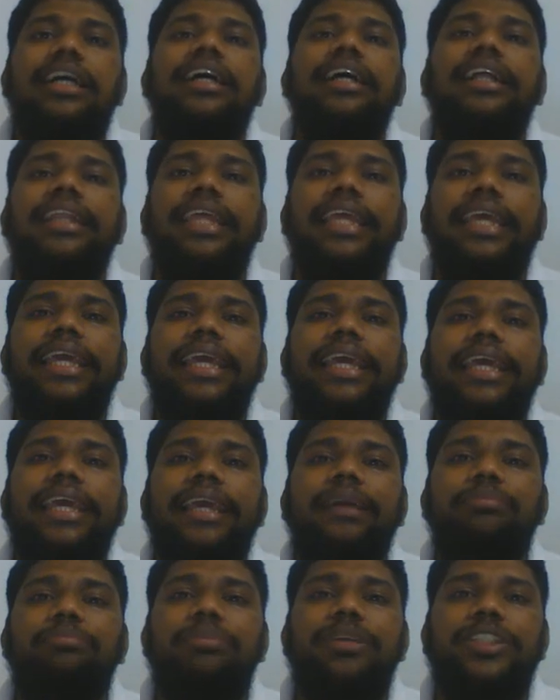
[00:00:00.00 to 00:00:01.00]

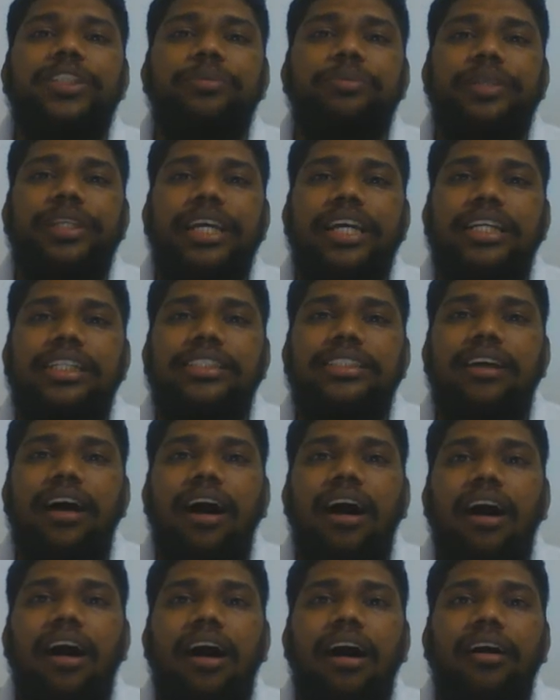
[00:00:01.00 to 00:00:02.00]
the precipitates
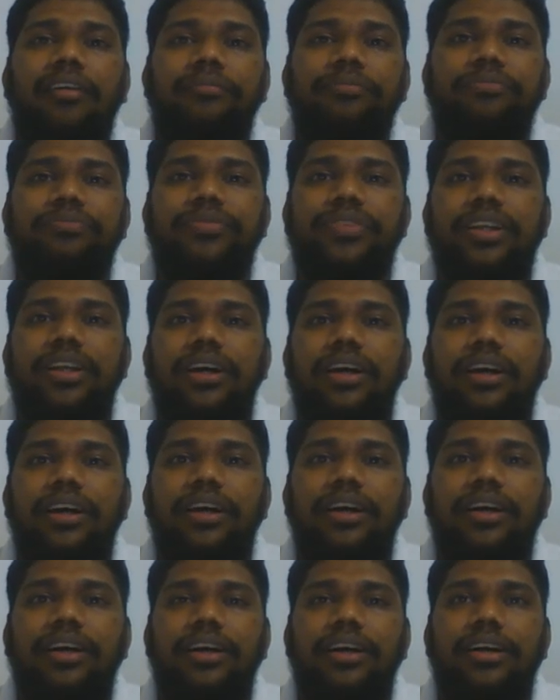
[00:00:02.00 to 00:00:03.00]
are
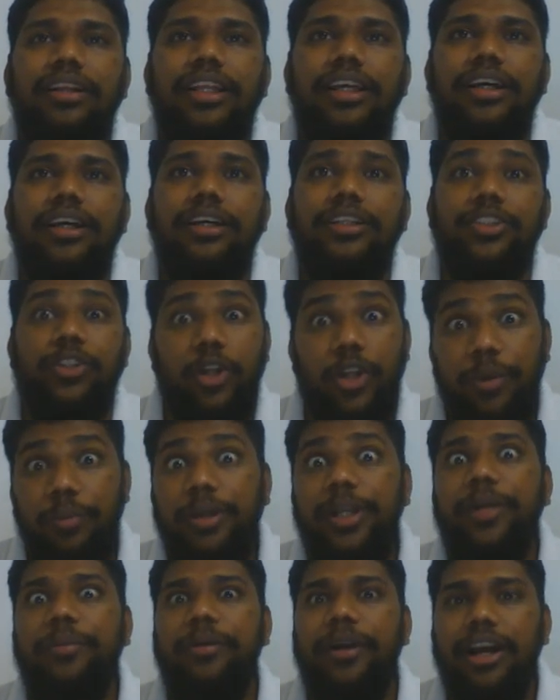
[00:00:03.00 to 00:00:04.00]
the
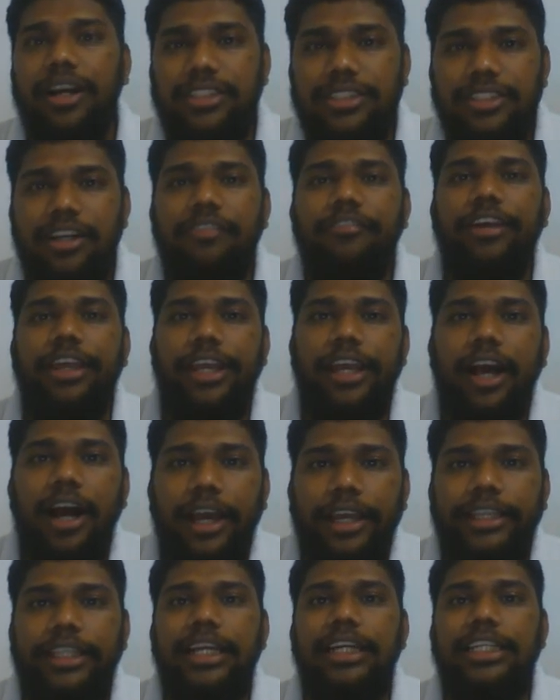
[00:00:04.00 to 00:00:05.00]
soluble products are very
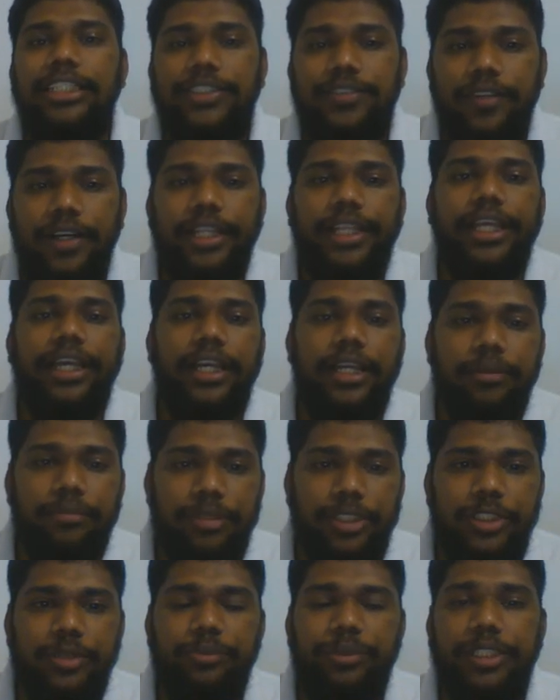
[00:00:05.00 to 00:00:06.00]
high. That is why they get
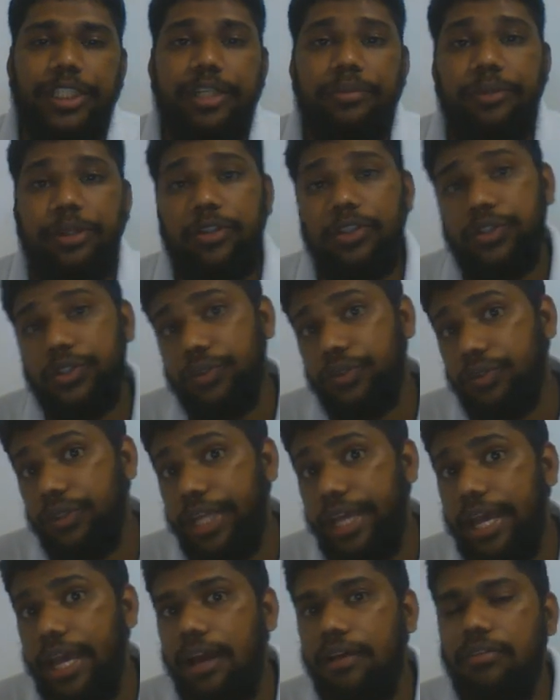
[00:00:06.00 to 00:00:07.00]
precipitate, because
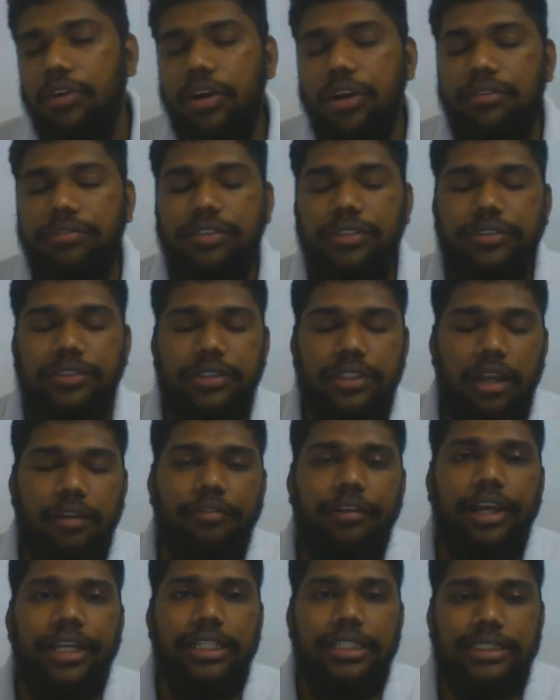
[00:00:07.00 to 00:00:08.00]
they have a lot of
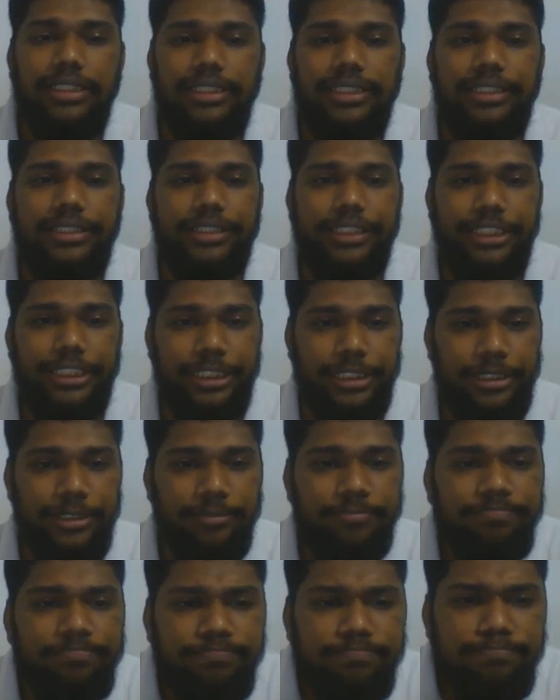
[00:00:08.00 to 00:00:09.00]
sulfide concentration.
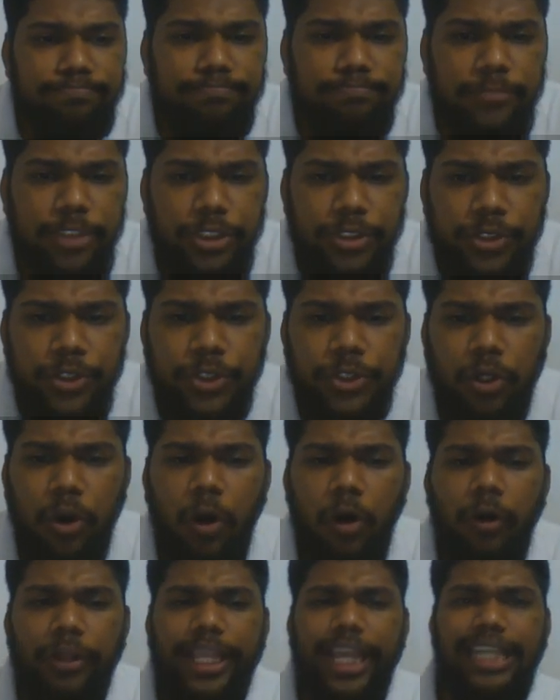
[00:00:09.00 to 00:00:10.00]

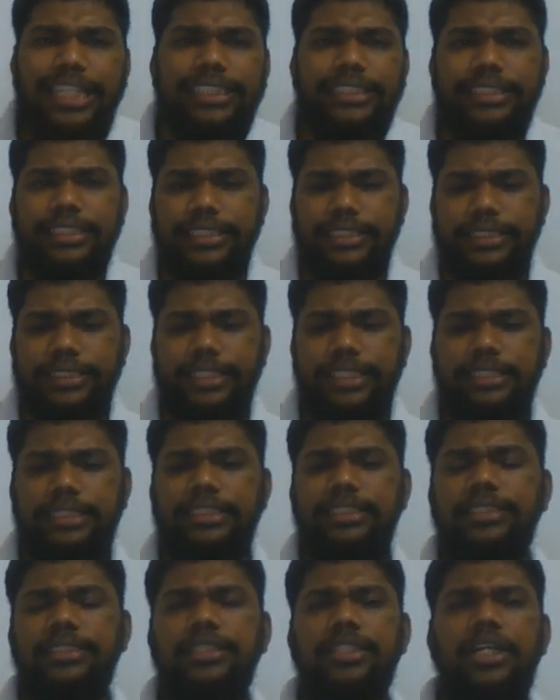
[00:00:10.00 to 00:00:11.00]
So that is the
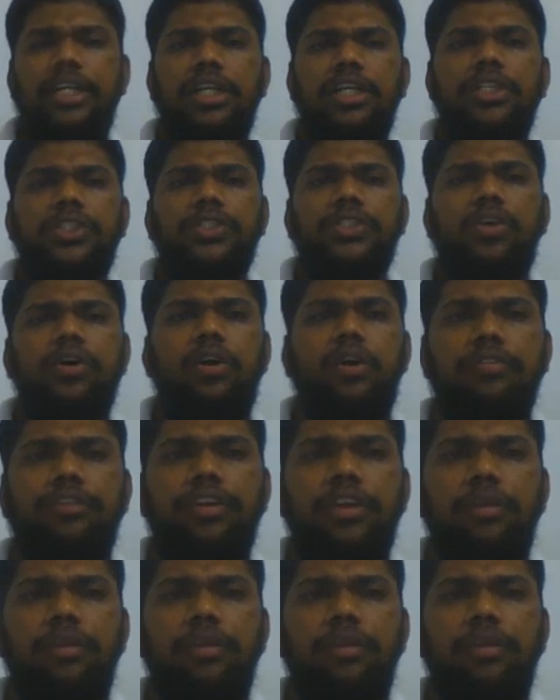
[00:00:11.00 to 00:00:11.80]
reason. So we will